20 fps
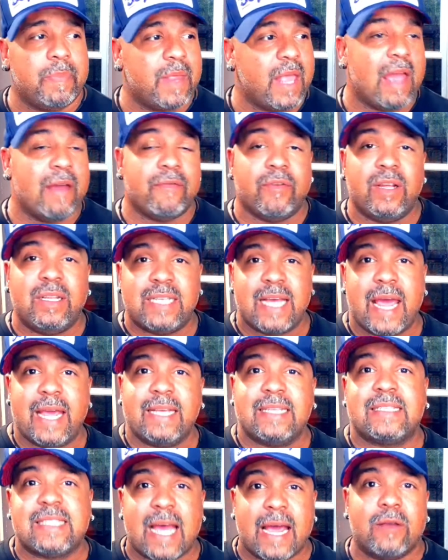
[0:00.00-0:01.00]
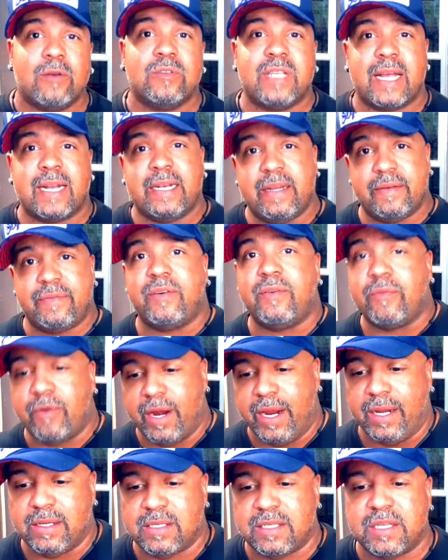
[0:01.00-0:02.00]
Every tank cycles at different
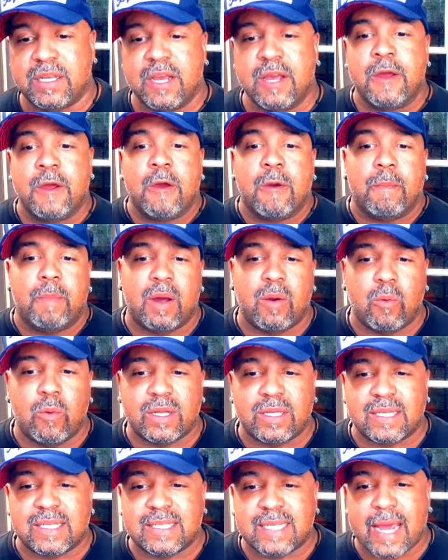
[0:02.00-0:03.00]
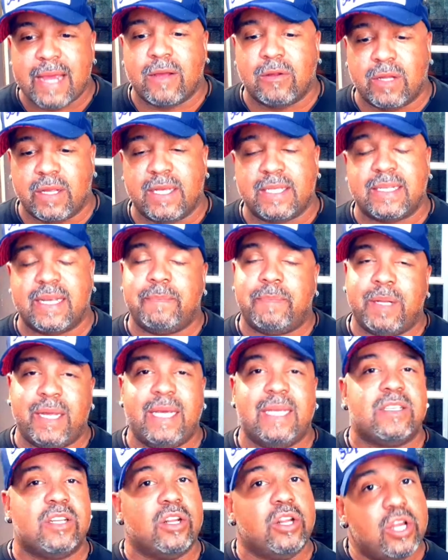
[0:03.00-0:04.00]
rates. But what the cycle is, and
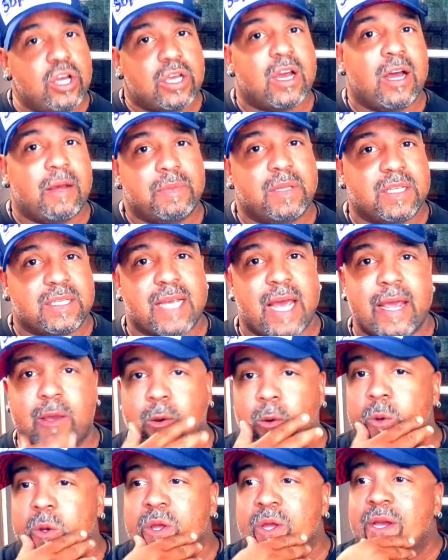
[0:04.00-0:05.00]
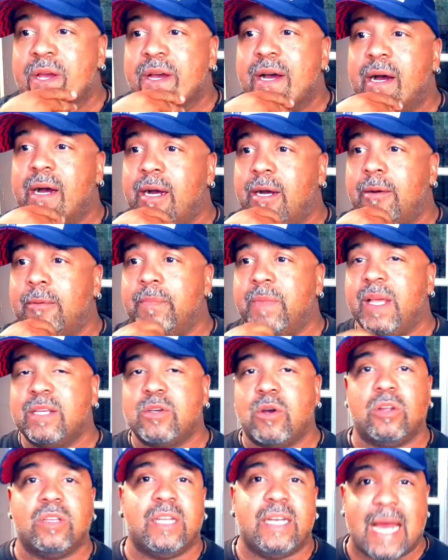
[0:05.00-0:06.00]
please look up the cycle, it's
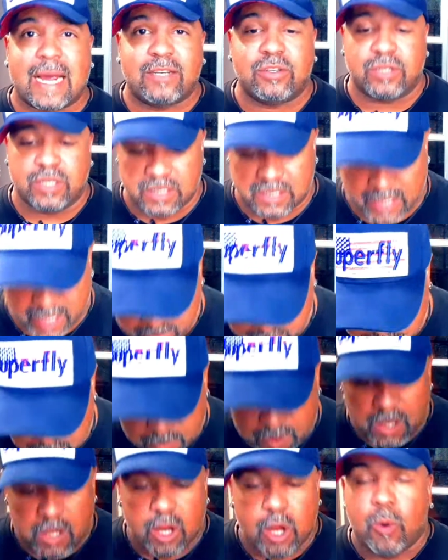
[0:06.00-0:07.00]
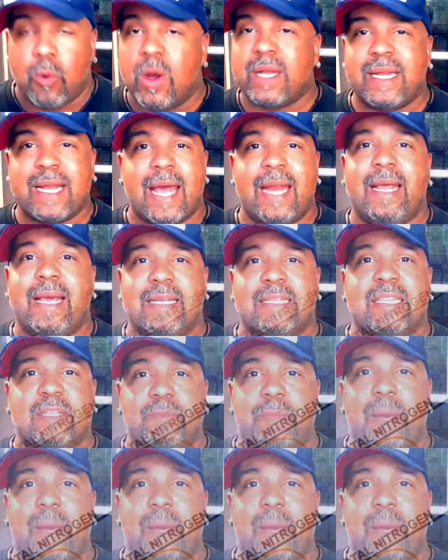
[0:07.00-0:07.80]
called the nitrogen cycle. What that is